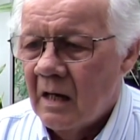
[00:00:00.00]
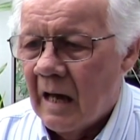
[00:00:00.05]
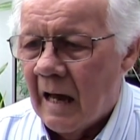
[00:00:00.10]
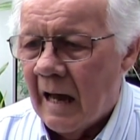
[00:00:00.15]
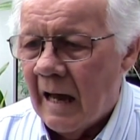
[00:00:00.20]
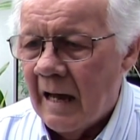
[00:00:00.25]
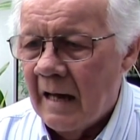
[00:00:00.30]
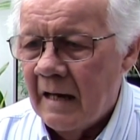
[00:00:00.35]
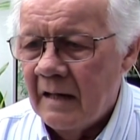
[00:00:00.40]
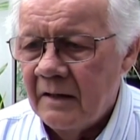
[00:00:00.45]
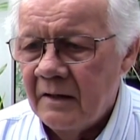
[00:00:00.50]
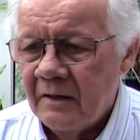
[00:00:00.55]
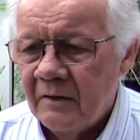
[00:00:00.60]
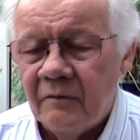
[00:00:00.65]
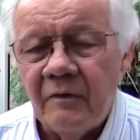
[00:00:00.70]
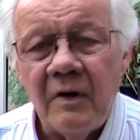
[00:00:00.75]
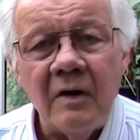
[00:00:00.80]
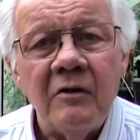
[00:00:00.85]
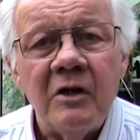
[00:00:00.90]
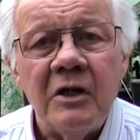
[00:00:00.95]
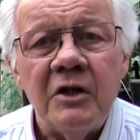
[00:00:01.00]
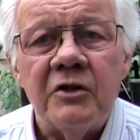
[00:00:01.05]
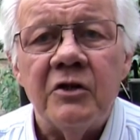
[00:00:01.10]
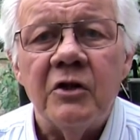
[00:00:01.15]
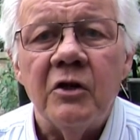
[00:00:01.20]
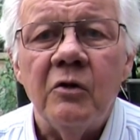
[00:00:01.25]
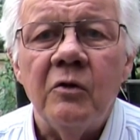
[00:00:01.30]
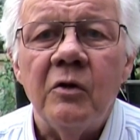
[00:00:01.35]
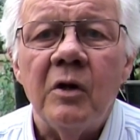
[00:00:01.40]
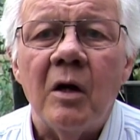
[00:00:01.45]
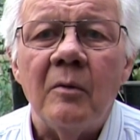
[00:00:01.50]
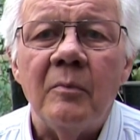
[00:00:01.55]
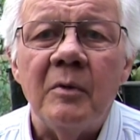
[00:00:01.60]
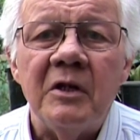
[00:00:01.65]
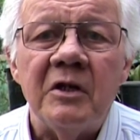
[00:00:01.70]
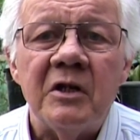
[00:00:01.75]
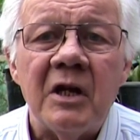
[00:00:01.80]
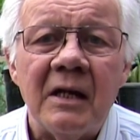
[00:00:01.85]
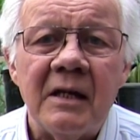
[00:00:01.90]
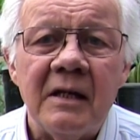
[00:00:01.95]
And very soon I'll
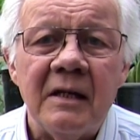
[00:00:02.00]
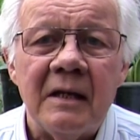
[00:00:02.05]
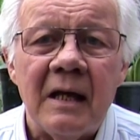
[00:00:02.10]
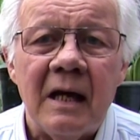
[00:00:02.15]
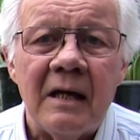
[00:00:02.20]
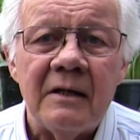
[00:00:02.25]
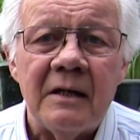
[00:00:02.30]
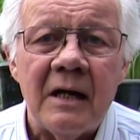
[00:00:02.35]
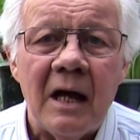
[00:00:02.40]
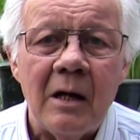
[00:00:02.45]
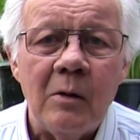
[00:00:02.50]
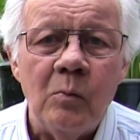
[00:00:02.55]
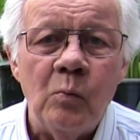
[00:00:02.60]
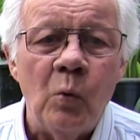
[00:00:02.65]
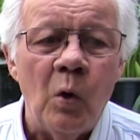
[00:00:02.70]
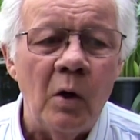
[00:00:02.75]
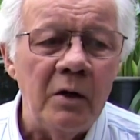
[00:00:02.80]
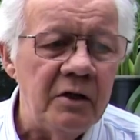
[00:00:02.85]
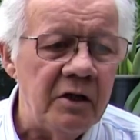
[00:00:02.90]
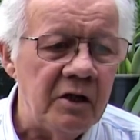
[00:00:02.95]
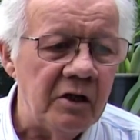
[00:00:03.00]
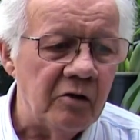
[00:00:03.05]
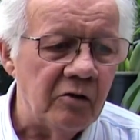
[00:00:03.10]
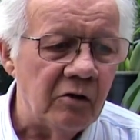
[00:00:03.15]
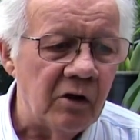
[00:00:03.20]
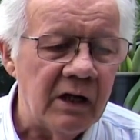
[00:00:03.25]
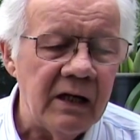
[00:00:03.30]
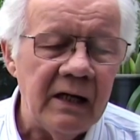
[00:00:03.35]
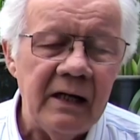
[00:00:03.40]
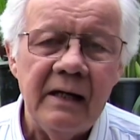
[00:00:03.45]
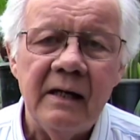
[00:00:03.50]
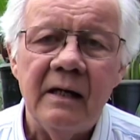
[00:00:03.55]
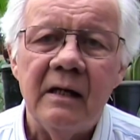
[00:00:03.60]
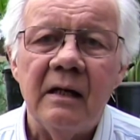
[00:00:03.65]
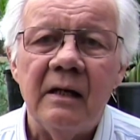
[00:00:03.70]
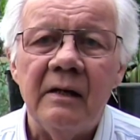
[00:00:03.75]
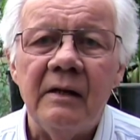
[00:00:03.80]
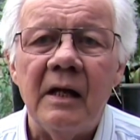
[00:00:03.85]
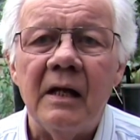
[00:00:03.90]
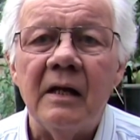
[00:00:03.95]
be taking that down 1 degree,
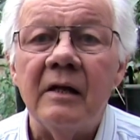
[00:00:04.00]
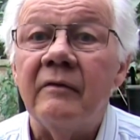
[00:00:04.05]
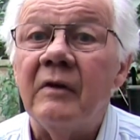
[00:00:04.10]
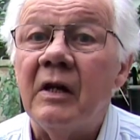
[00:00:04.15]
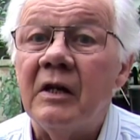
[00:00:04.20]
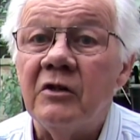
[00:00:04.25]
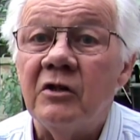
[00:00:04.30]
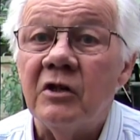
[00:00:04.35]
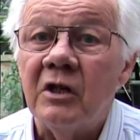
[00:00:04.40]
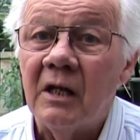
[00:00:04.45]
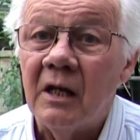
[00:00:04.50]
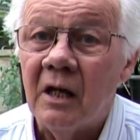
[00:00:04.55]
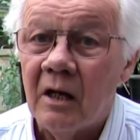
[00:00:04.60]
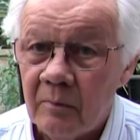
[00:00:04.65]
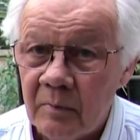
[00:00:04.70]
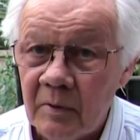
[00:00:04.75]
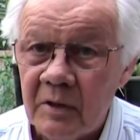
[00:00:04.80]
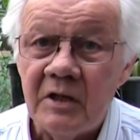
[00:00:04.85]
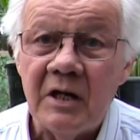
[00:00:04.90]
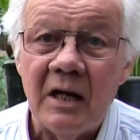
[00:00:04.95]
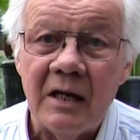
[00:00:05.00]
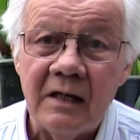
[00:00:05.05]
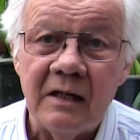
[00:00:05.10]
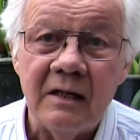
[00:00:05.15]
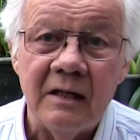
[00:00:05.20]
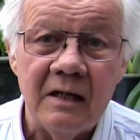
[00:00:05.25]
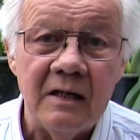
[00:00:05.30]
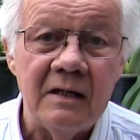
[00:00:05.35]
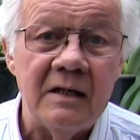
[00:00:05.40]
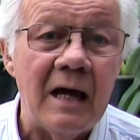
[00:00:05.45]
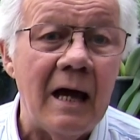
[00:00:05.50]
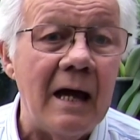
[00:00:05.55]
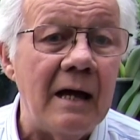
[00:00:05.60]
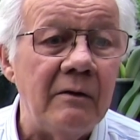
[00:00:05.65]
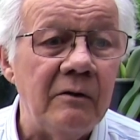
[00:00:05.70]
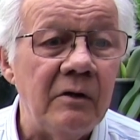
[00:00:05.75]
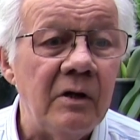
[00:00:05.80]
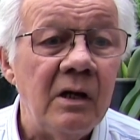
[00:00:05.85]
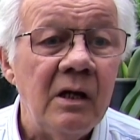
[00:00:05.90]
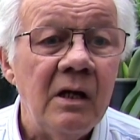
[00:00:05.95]
and then eventually I'll be taking it
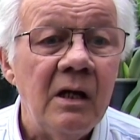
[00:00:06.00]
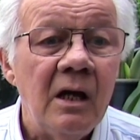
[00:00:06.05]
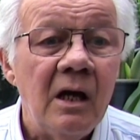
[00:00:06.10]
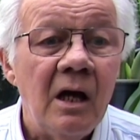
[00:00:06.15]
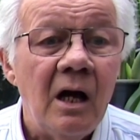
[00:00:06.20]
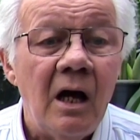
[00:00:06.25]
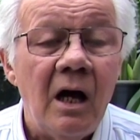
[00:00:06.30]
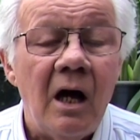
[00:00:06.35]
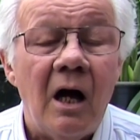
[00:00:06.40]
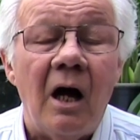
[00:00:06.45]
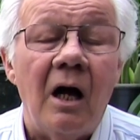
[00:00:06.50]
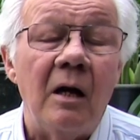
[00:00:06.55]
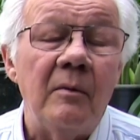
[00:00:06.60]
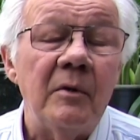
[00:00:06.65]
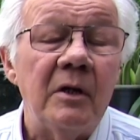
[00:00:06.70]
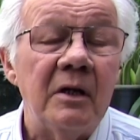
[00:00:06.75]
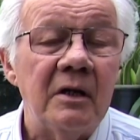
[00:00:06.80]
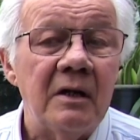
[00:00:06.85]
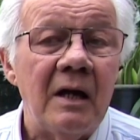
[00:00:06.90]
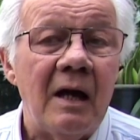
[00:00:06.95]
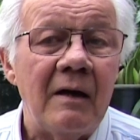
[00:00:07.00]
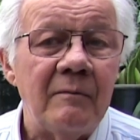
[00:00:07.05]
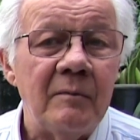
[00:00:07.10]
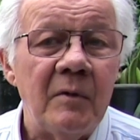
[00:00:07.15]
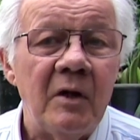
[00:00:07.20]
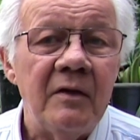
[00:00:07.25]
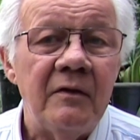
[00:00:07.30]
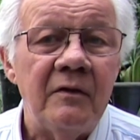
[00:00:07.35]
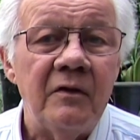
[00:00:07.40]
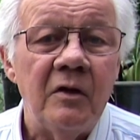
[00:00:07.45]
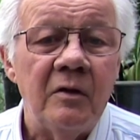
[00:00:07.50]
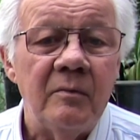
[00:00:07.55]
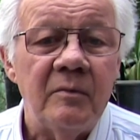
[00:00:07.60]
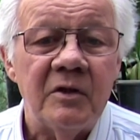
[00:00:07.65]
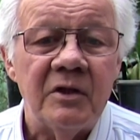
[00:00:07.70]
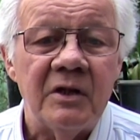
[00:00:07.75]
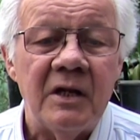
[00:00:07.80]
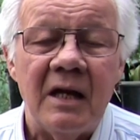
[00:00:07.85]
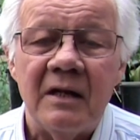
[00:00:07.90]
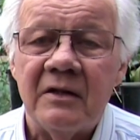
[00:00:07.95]
down. I'm going to have my
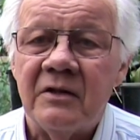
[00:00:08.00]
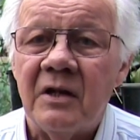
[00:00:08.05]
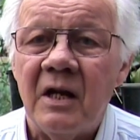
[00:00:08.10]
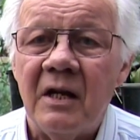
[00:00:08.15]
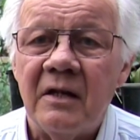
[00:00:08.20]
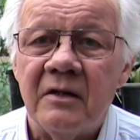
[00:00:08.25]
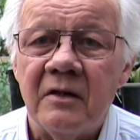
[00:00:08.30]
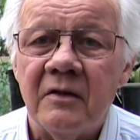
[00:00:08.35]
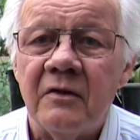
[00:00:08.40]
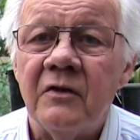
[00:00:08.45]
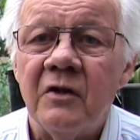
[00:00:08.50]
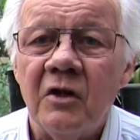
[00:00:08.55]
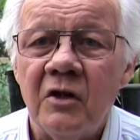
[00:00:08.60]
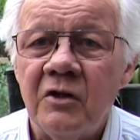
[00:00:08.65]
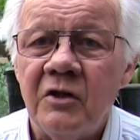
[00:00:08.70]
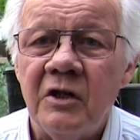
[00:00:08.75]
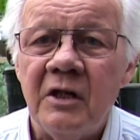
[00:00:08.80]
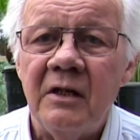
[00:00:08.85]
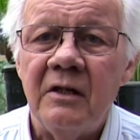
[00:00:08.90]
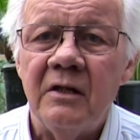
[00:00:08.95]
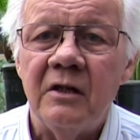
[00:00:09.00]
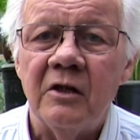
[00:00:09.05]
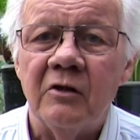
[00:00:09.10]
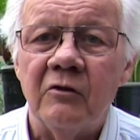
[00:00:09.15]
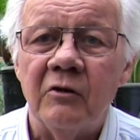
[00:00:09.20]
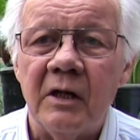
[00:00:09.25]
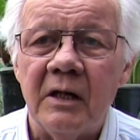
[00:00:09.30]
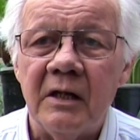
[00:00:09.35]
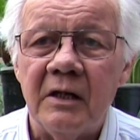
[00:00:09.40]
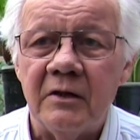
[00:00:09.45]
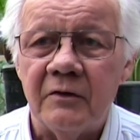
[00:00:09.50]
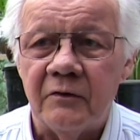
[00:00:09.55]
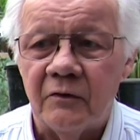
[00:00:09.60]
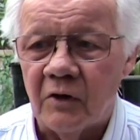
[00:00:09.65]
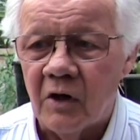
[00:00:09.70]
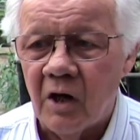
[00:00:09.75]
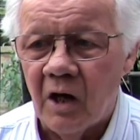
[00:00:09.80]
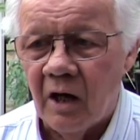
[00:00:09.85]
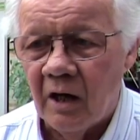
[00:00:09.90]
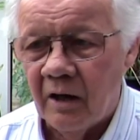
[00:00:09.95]
thermostat set to 13 degrees
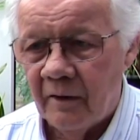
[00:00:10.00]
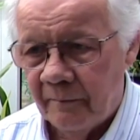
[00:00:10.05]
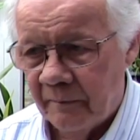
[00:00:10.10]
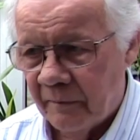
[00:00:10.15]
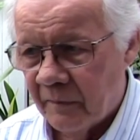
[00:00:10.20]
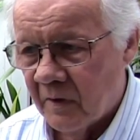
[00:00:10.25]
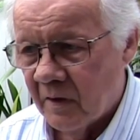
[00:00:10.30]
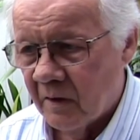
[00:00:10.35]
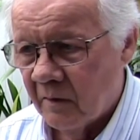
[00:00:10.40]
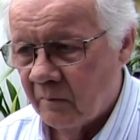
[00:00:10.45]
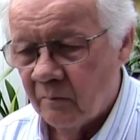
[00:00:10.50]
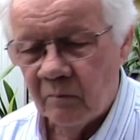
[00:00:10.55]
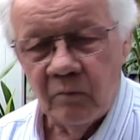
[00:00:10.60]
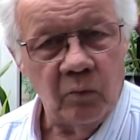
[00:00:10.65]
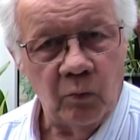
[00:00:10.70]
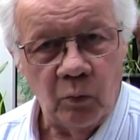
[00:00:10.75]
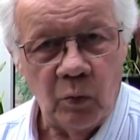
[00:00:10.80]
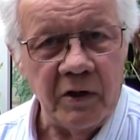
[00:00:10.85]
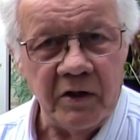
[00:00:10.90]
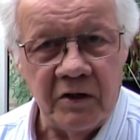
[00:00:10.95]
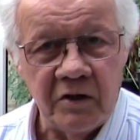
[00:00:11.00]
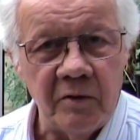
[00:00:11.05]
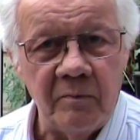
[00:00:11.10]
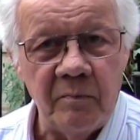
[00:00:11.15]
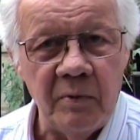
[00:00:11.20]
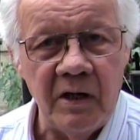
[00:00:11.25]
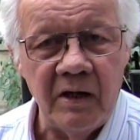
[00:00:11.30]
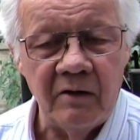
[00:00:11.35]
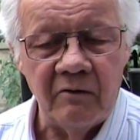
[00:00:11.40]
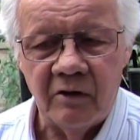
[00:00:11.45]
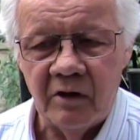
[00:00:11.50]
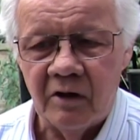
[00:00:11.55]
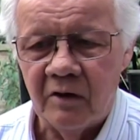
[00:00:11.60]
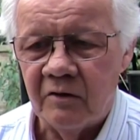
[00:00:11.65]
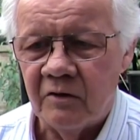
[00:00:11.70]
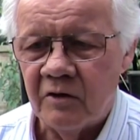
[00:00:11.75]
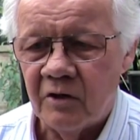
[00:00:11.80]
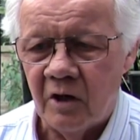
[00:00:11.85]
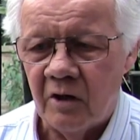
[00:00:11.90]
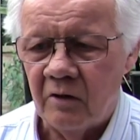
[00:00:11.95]
for our winter
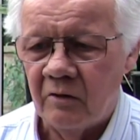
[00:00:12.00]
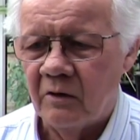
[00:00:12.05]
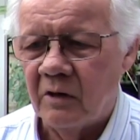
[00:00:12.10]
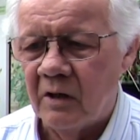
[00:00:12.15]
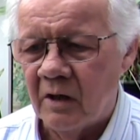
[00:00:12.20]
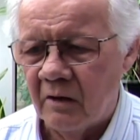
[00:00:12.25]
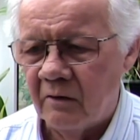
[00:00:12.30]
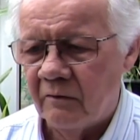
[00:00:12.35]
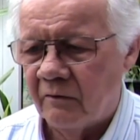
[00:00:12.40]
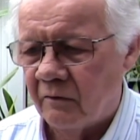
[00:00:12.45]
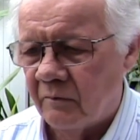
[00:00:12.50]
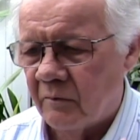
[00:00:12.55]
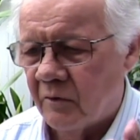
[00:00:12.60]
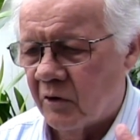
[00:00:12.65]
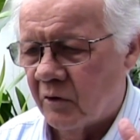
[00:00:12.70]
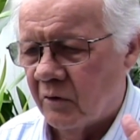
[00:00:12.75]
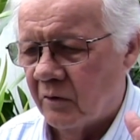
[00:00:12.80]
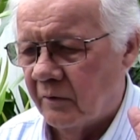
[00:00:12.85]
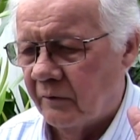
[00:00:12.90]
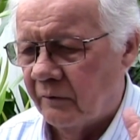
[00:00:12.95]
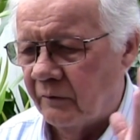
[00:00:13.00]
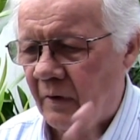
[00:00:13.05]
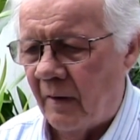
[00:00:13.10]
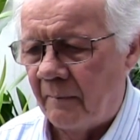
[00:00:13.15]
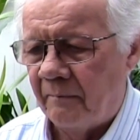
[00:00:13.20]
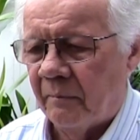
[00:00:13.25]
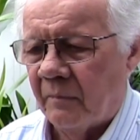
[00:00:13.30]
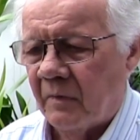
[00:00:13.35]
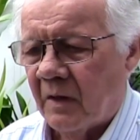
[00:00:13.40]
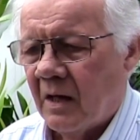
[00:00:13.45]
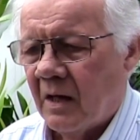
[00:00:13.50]
period, so you know, from sort of